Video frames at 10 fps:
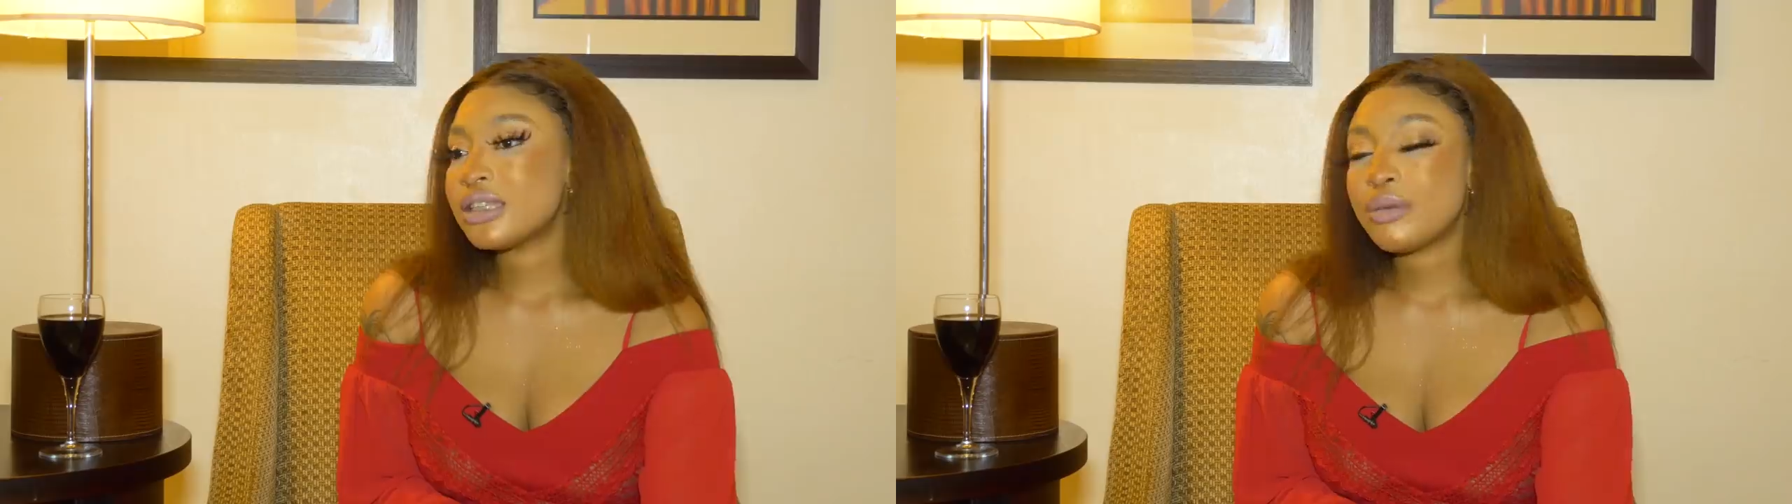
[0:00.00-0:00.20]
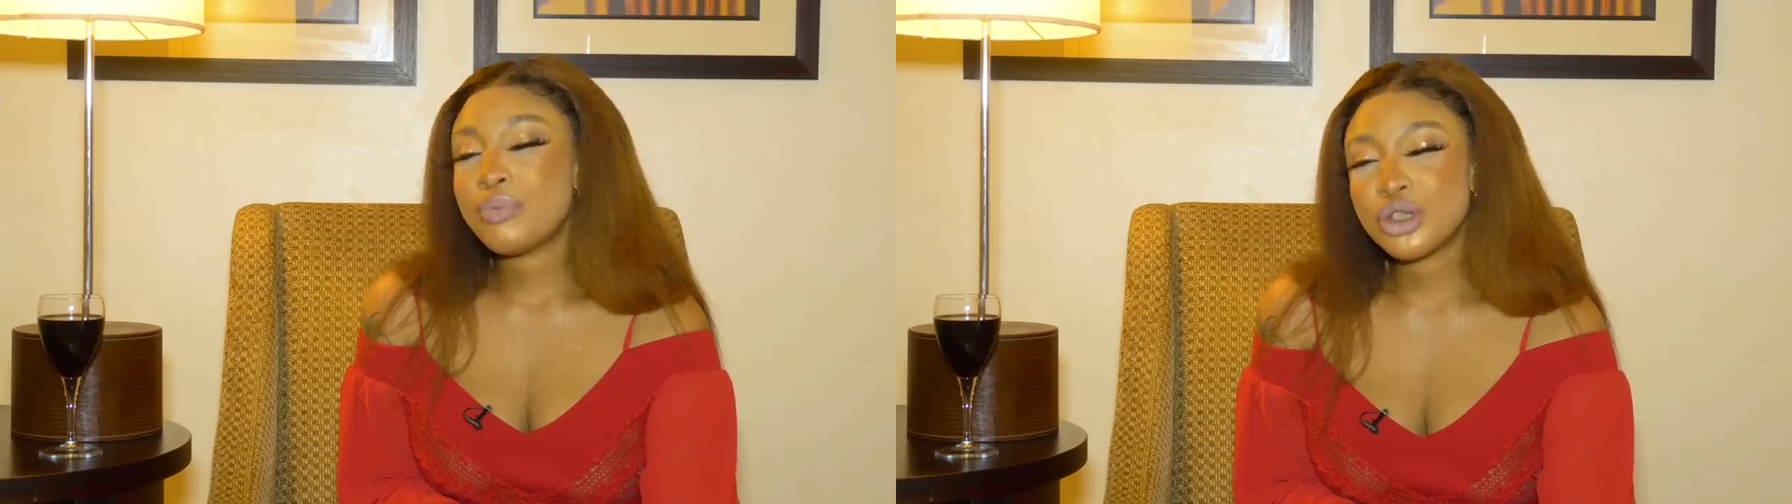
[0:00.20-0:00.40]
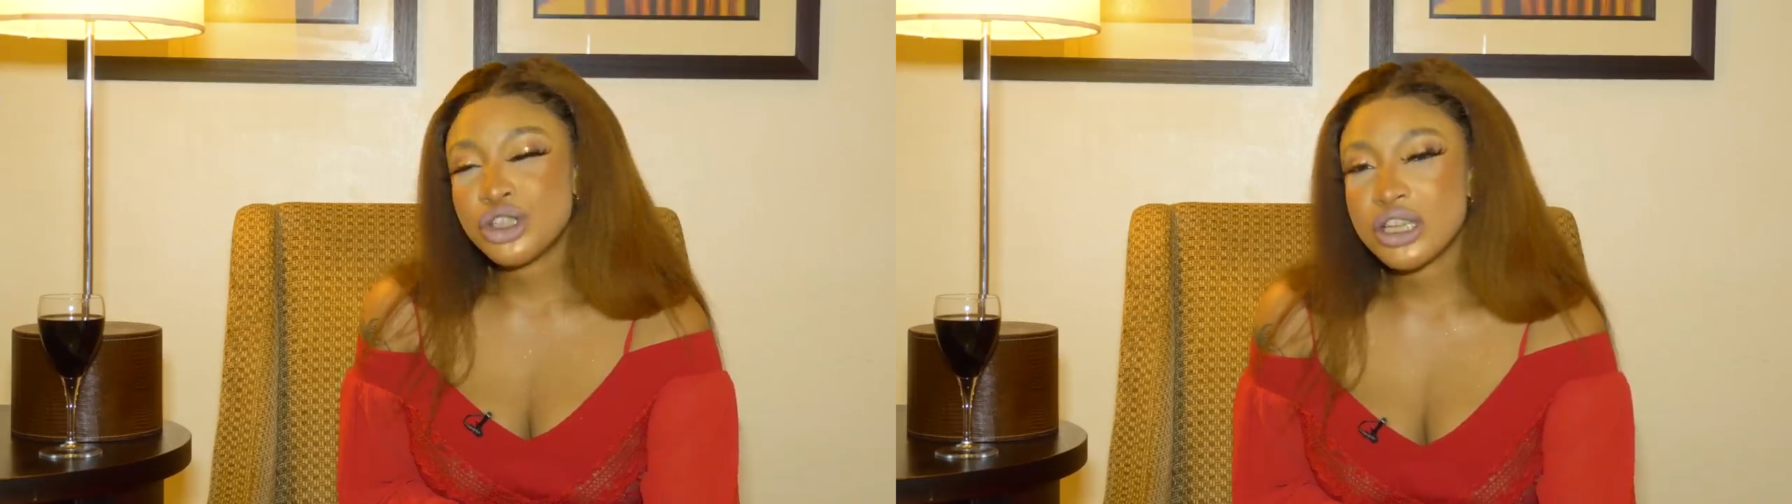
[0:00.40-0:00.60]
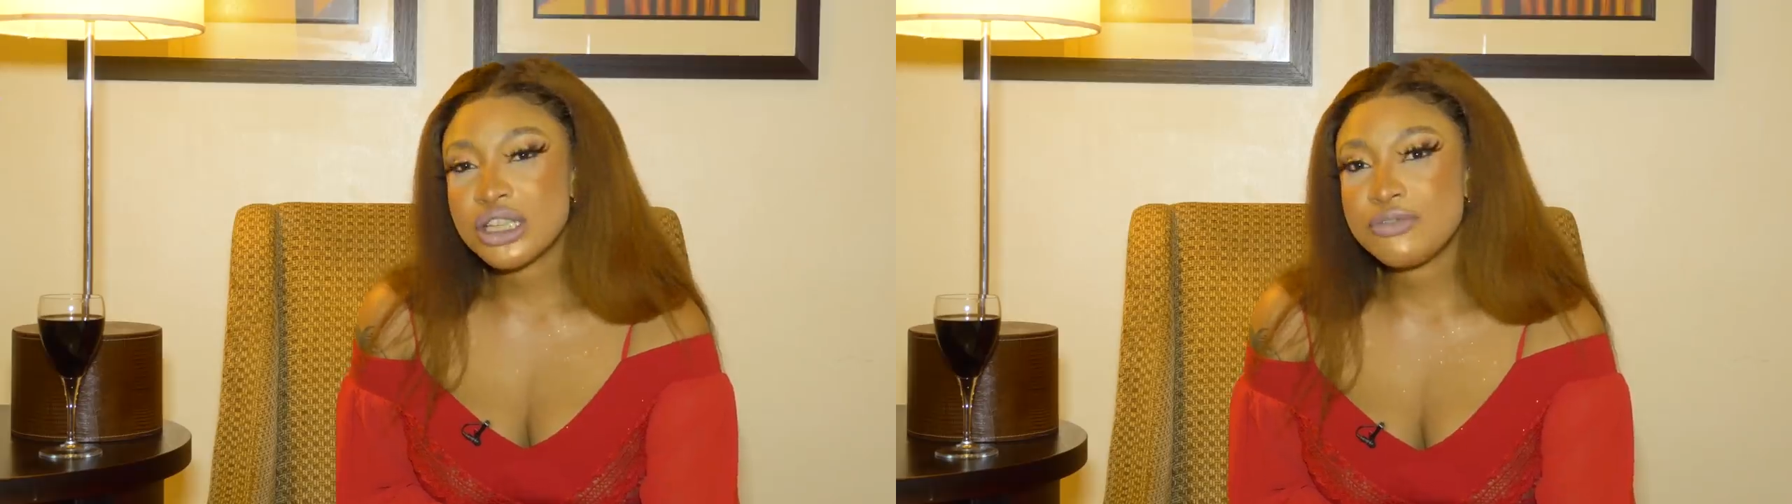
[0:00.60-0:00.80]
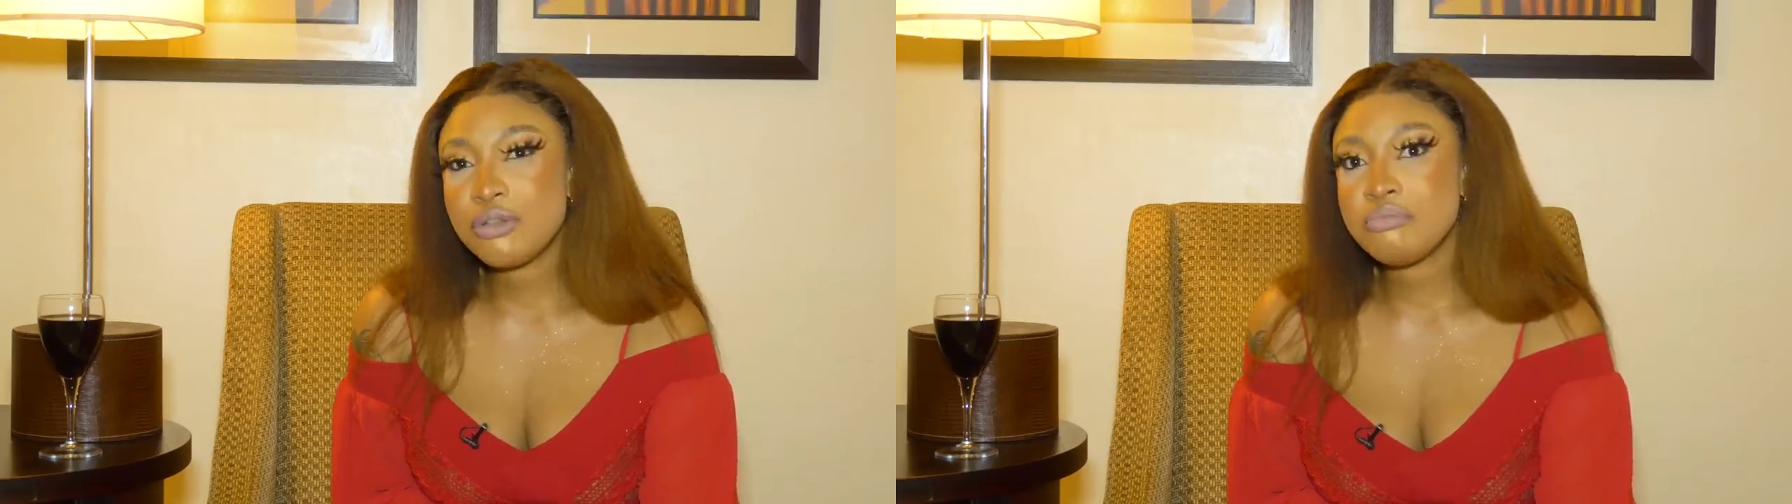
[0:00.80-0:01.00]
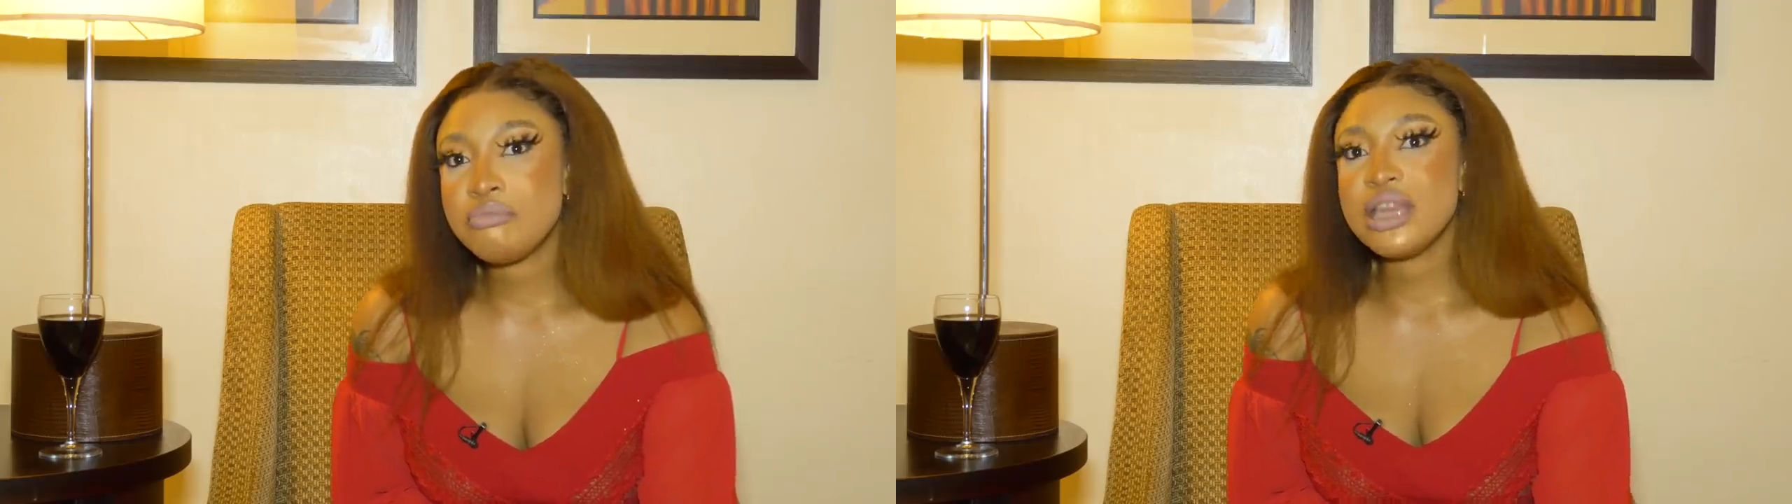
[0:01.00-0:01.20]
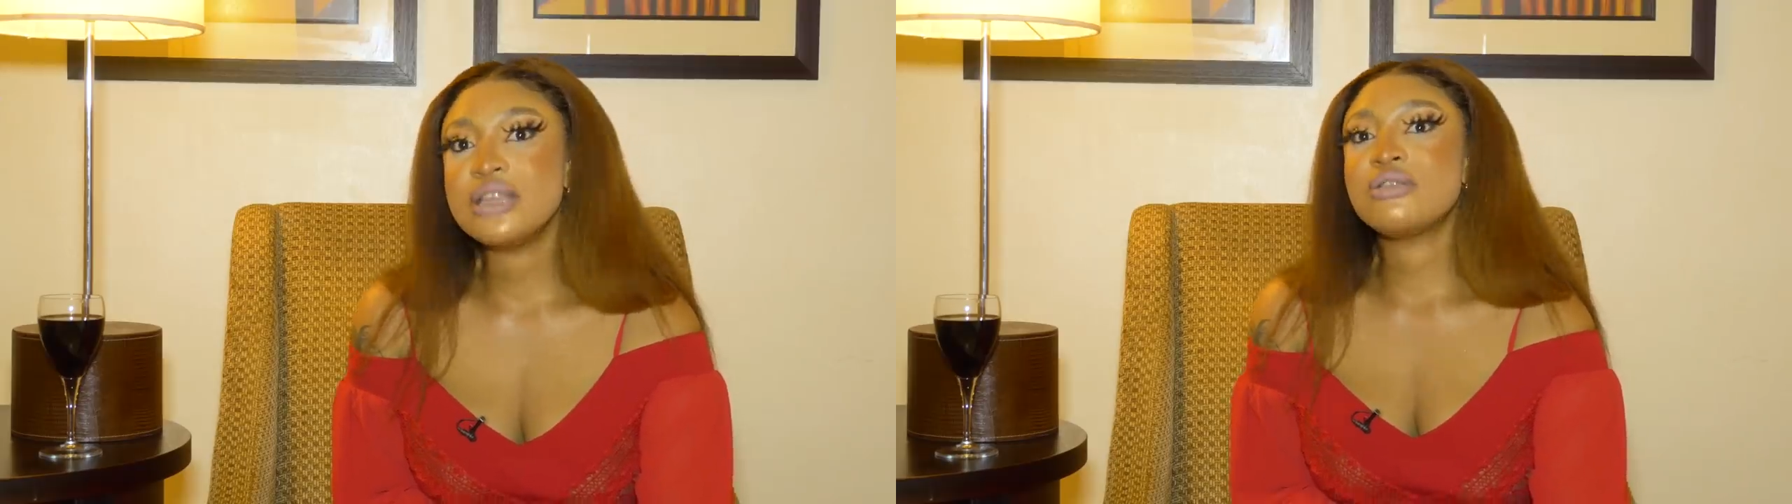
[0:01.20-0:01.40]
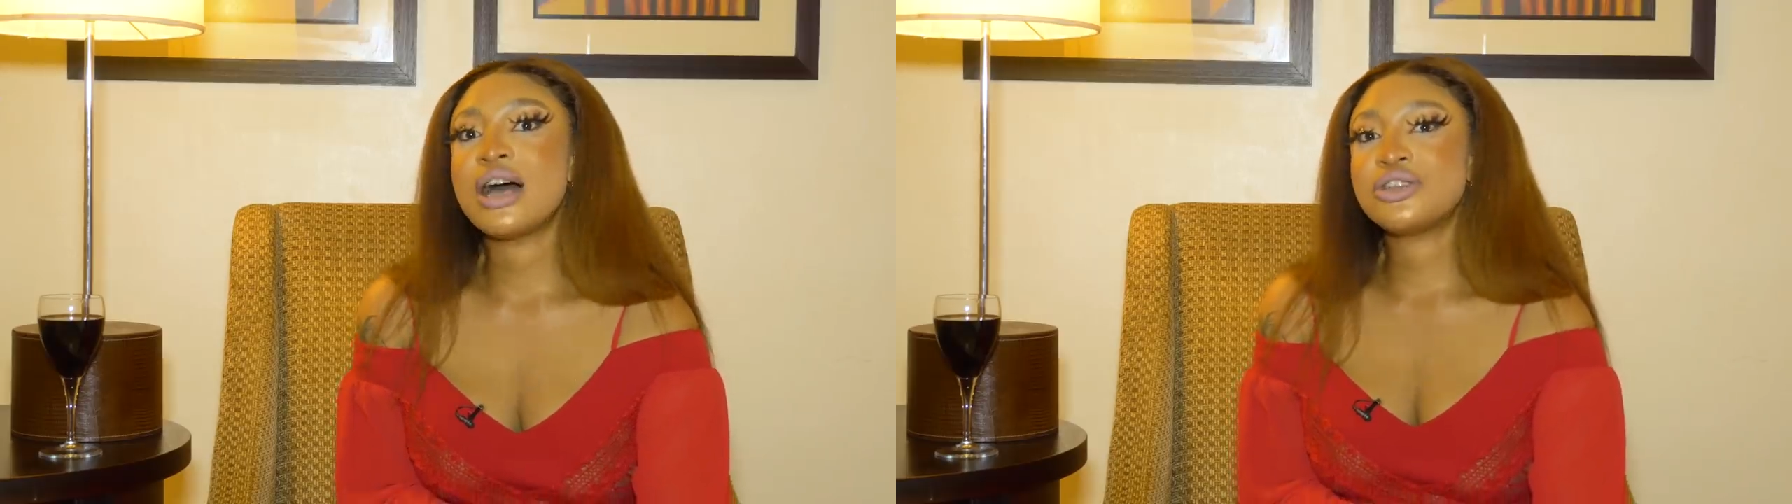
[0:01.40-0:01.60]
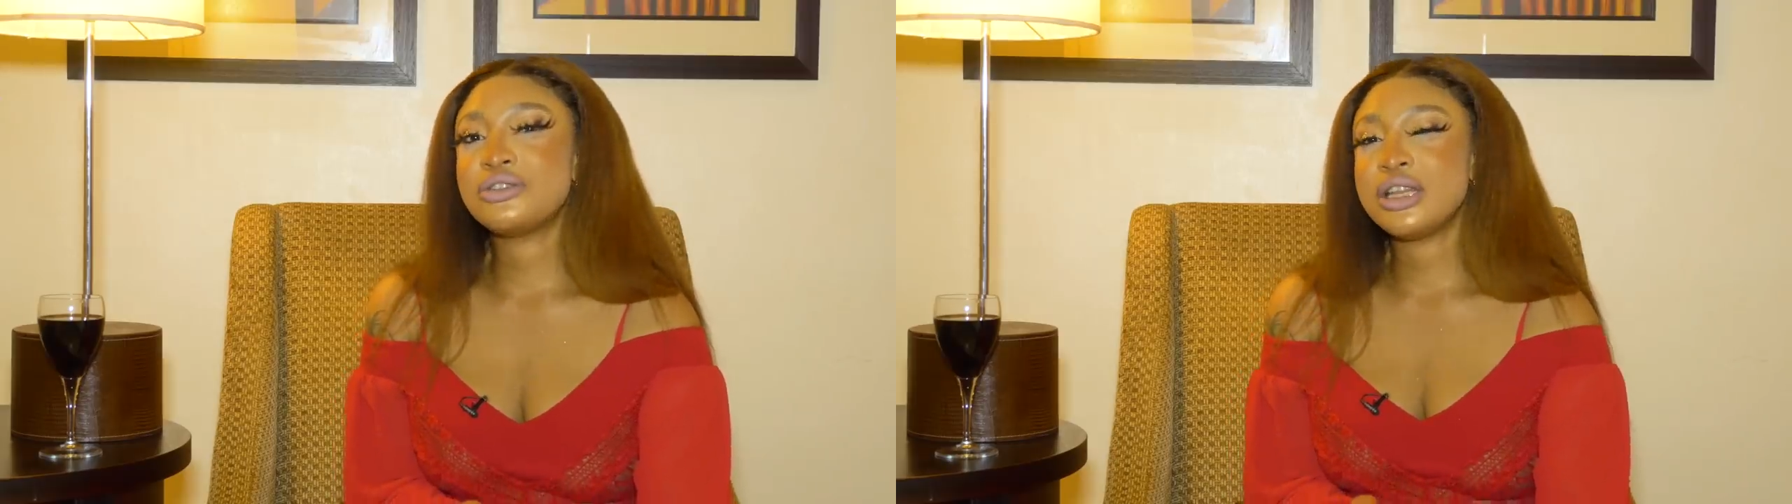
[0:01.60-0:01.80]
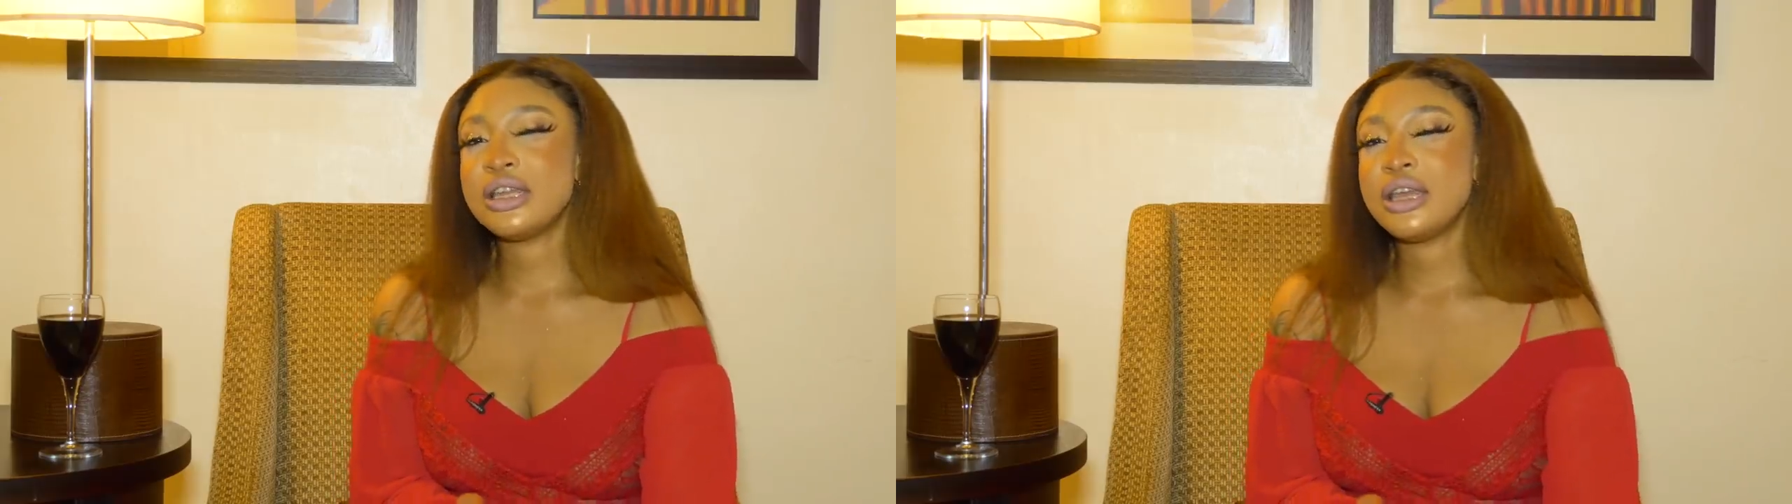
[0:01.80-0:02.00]
opportunity for me to
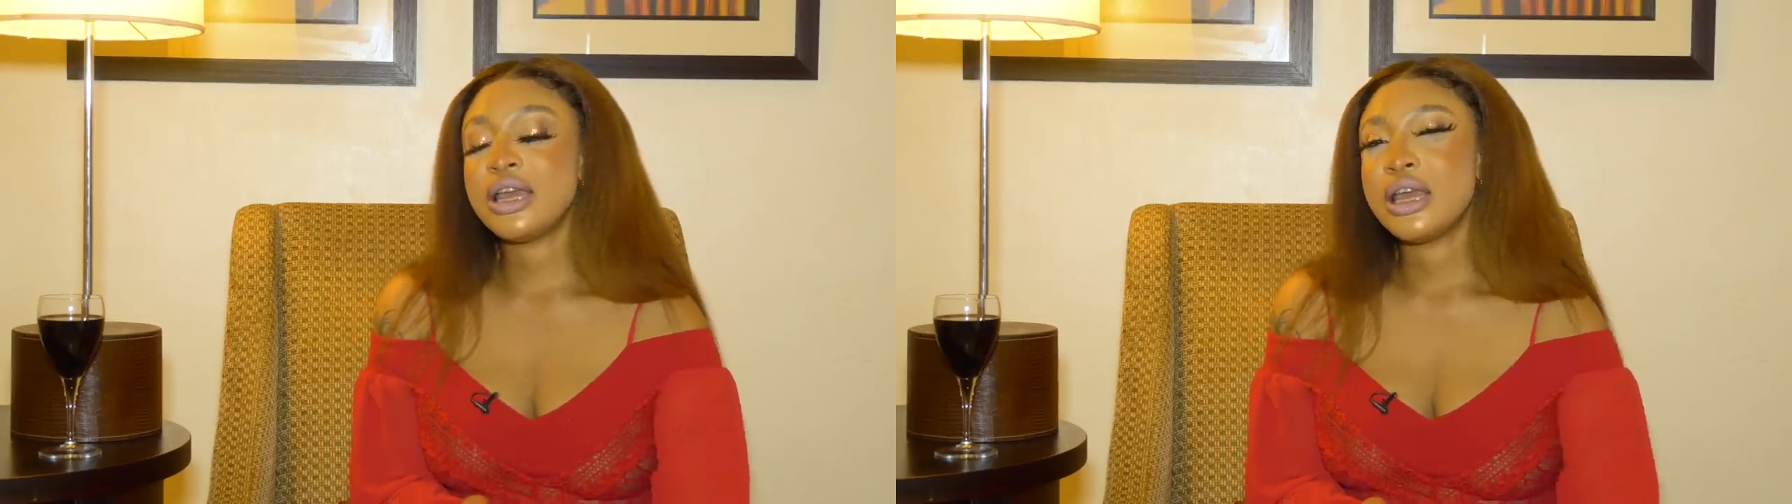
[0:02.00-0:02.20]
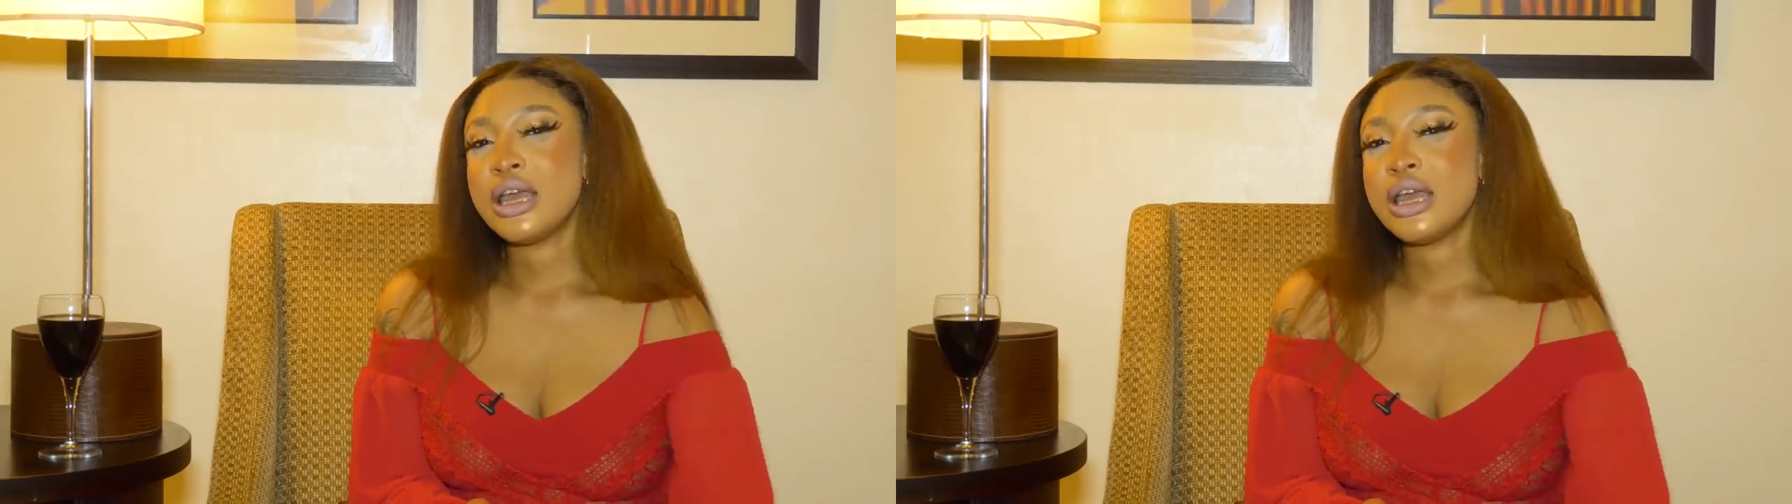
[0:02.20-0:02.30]
actually